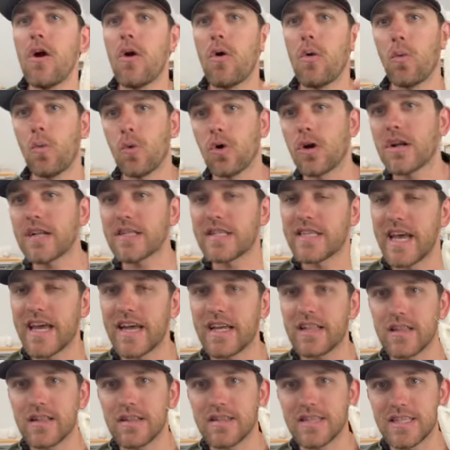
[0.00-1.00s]
We're gonna
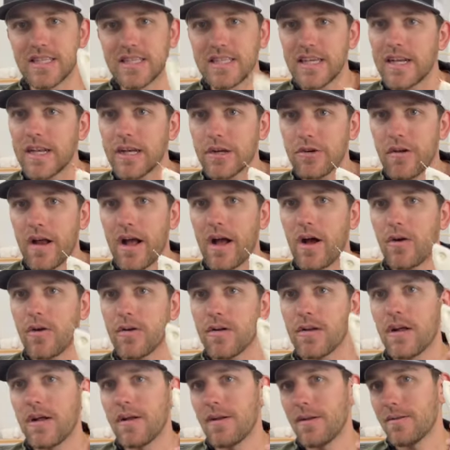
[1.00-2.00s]
take the scenic route,
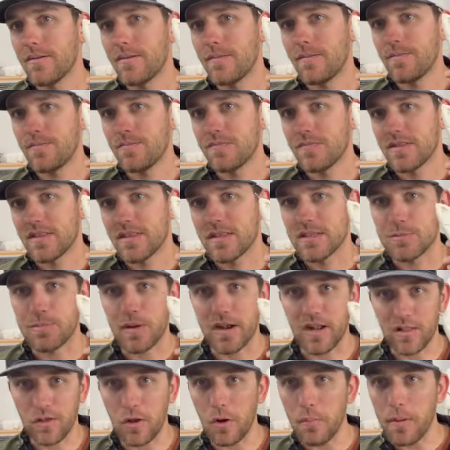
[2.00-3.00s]
spend
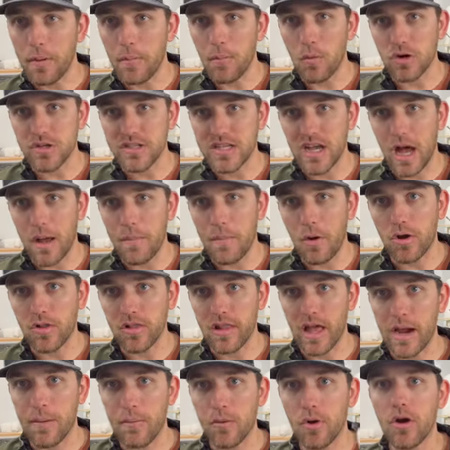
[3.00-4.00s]
a little bit more time on
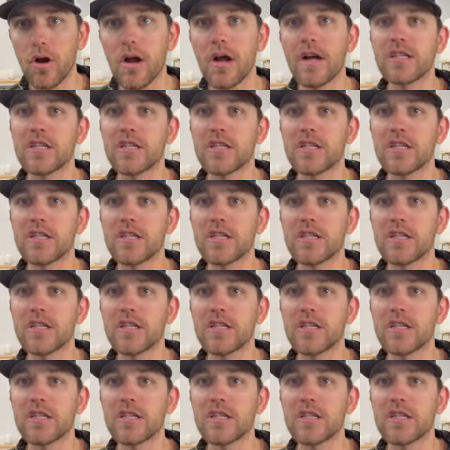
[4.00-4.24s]
labor